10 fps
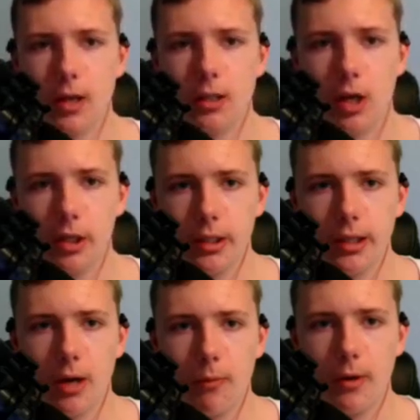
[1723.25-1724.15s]
talking
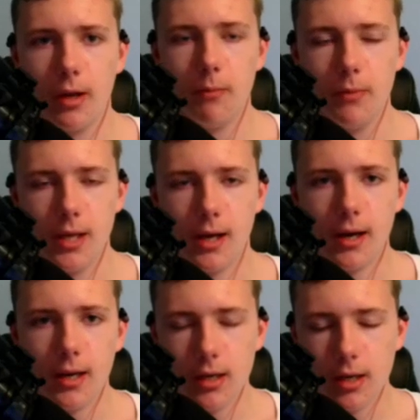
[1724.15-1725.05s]
out my
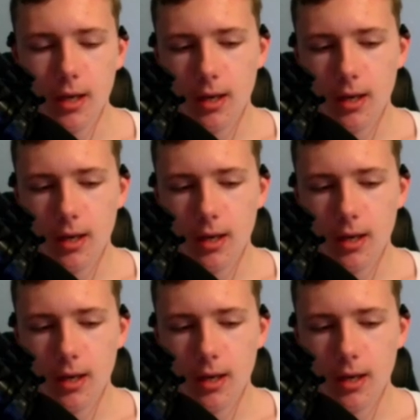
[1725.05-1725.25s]
behind,